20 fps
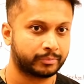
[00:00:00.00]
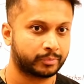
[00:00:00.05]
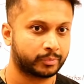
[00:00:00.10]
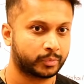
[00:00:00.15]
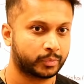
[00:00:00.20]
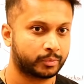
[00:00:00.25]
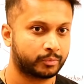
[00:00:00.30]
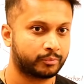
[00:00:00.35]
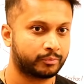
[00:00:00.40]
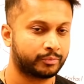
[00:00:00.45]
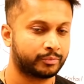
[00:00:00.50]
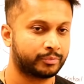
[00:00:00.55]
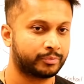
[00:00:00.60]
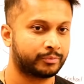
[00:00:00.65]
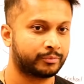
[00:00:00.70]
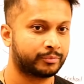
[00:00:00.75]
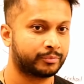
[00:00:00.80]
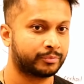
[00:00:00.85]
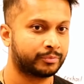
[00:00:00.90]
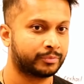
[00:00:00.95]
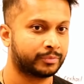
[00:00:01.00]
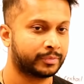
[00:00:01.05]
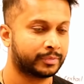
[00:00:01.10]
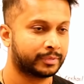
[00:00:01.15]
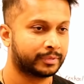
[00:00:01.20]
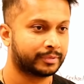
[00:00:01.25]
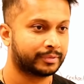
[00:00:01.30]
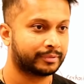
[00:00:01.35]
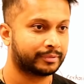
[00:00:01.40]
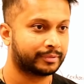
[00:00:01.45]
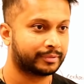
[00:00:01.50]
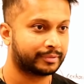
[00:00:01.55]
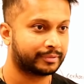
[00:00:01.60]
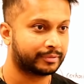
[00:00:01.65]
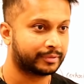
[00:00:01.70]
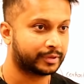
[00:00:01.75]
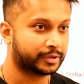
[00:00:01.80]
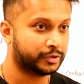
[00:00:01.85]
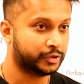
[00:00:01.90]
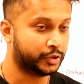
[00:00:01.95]
C T of the lung.
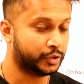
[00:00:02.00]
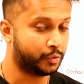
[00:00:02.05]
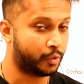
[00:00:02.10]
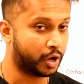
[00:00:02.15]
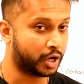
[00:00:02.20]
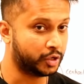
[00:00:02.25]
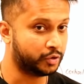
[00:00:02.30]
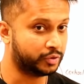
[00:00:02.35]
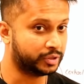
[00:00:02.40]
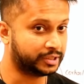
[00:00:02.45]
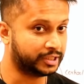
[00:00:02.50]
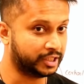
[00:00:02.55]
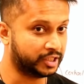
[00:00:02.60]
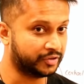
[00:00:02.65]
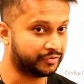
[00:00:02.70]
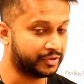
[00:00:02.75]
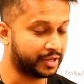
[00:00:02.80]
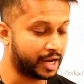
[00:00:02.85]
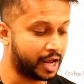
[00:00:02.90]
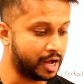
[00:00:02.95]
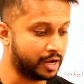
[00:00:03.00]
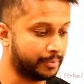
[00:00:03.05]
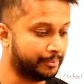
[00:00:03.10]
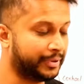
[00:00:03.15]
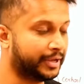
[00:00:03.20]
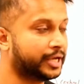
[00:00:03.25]
Do you want to do a C T of the lung?